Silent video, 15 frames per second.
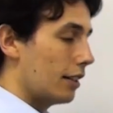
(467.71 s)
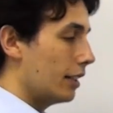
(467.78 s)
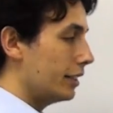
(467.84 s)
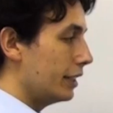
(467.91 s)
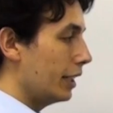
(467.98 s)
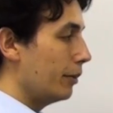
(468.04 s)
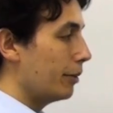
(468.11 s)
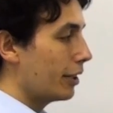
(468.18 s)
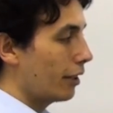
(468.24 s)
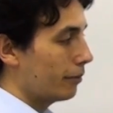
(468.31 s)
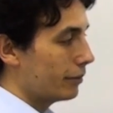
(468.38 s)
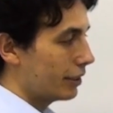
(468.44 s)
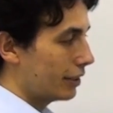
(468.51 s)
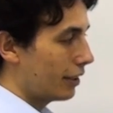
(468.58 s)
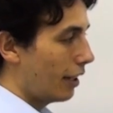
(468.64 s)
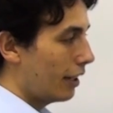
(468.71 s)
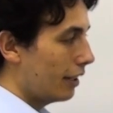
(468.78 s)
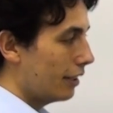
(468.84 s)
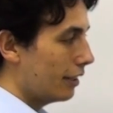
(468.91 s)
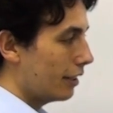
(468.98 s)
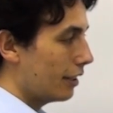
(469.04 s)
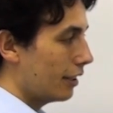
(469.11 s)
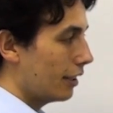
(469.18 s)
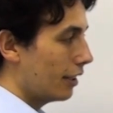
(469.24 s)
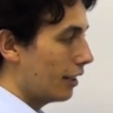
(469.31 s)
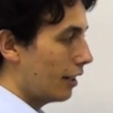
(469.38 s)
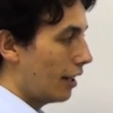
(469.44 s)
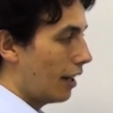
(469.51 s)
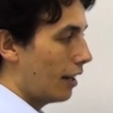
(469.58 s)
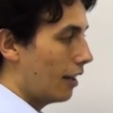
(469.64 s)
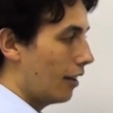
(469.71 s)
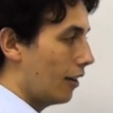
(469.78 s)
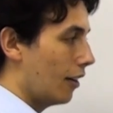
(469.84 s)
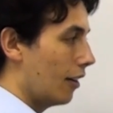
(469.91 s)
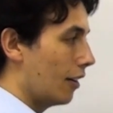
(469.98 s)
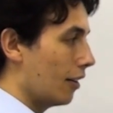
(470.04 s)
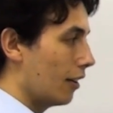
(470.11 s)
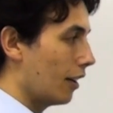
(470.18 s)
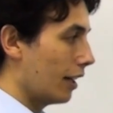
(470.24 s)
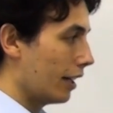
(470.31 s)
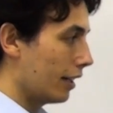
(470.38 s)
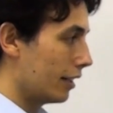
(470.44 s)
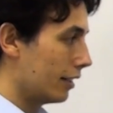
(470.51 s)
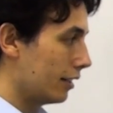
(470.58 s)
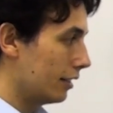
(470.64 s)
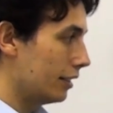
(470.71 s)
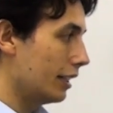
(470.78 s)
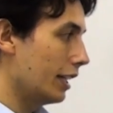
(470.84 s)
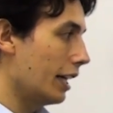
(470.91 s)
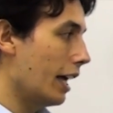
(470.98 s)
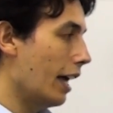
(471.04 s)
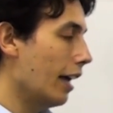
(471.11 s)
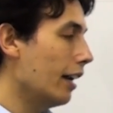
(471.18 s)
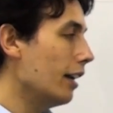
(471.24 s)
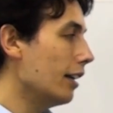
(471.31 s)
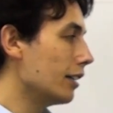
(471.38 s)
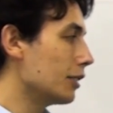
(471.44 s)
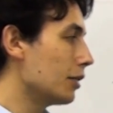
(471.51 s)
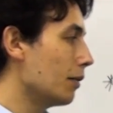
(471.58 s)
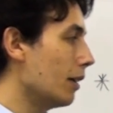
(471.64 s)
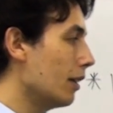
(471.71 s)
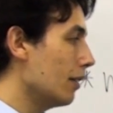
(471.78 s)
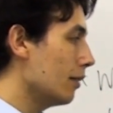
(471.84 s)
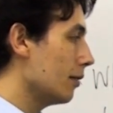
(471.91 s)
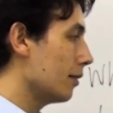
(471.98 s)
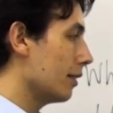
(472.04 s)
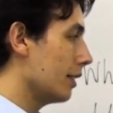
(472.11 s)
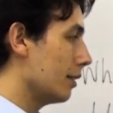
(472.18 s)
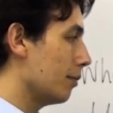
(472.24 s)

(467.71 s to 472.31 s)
the G becomes silent, like GN as well.